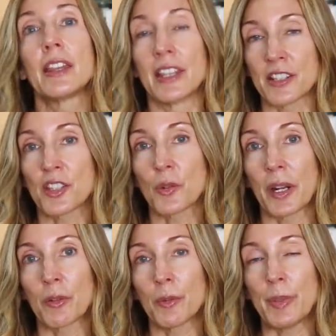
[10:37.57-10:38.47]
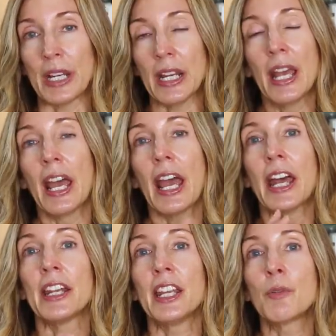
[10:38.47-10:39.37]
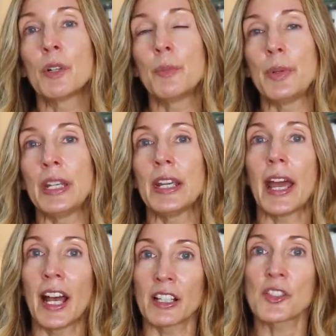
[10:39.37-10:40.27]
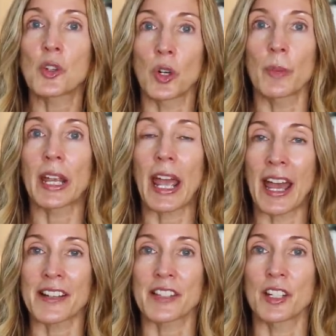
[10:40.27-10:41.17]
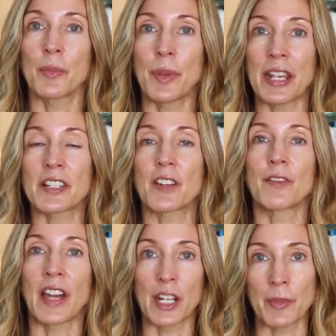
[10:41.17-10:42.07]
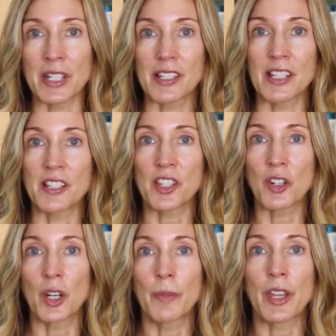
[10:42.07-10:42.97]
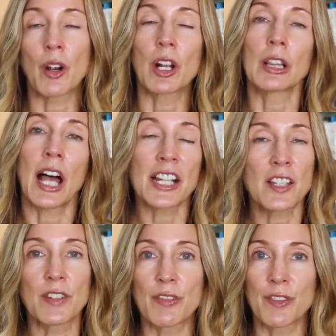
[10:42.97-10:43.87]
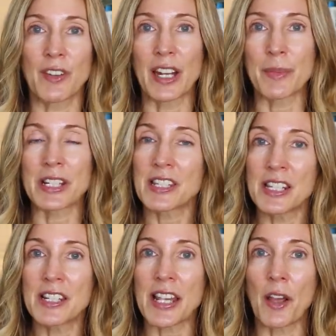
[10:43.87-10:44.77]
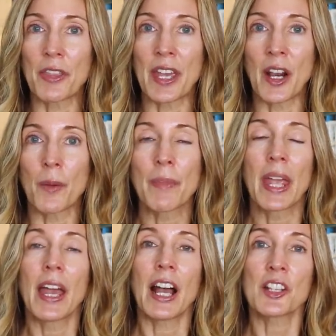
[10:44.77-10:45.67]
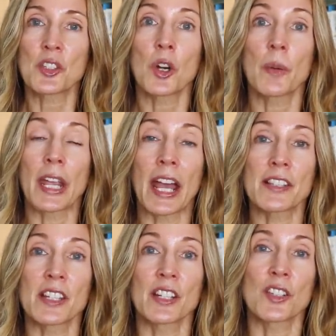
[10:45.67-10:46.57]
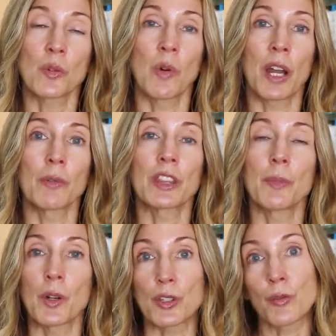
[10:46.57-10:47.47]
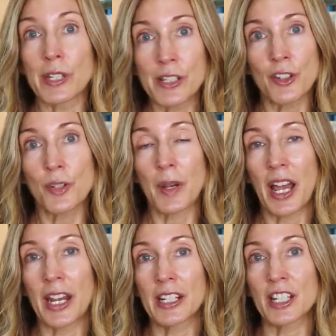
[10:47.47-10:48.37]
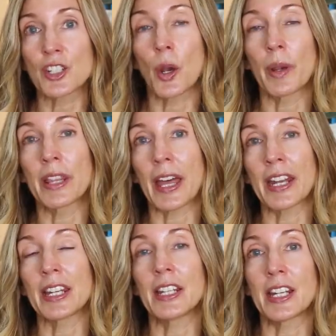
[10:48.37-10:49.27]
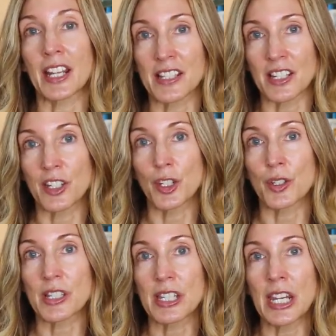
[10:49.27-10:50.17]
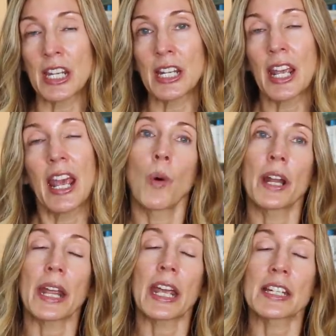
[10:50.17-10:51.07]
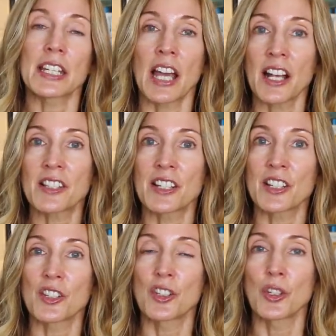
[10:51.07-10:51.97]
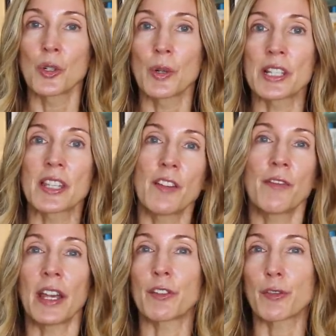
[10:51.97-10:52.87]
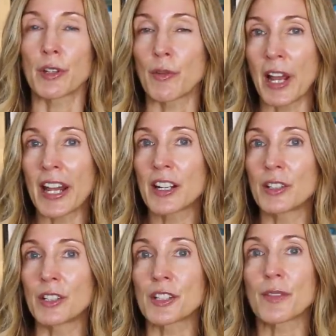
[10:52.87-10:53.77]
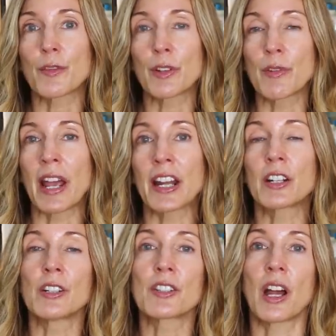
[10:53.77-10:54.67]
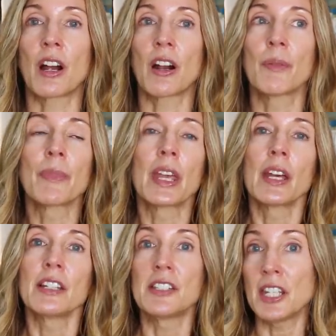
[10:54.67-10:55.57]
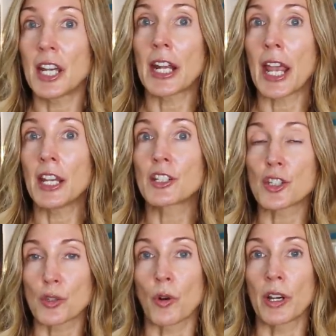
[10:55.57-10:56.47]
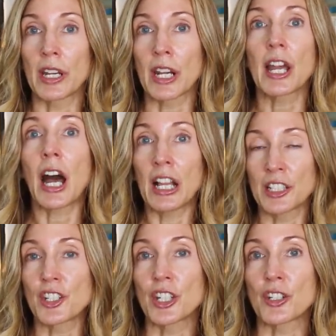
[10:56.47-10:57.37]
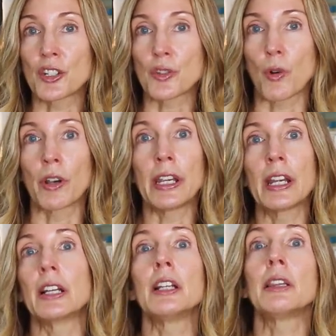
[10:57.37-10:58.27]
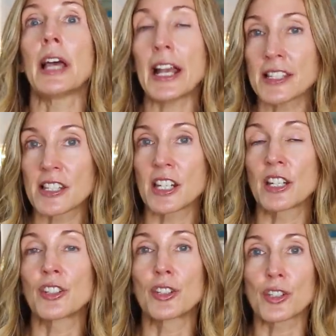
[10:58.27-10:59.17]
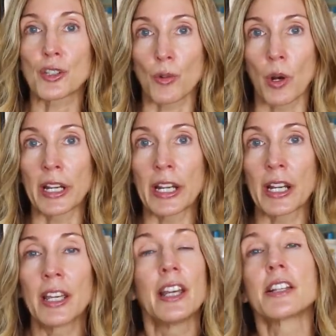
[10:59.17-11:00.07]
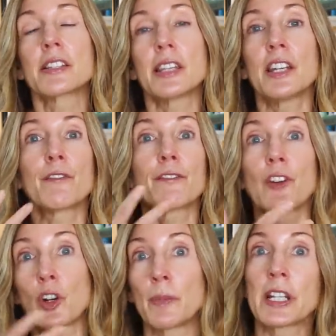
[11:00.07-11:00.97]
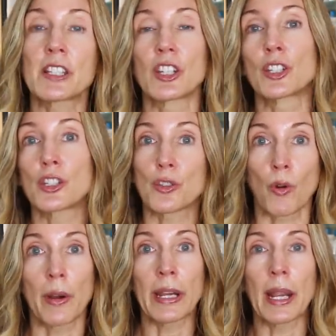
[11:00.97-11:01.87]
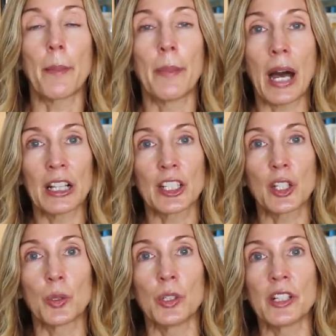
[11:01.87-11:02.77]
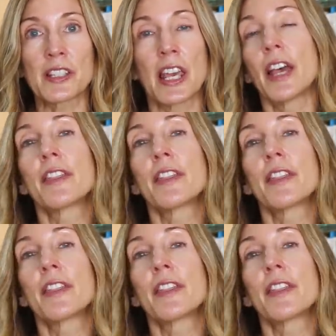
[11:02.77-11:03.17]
this is the one it would be. And it would be L-ascorbic acid-based vitamin C serum. There are lots of different vitamin Cs out there. L-ascorbic acid is the one with the most research behind it, showing that it gets into your skin. What antioxidants do is they fight free radicals. Free radicals are DNA destroying, collagen destroying, elastin destroying, skin firmness destroying molecules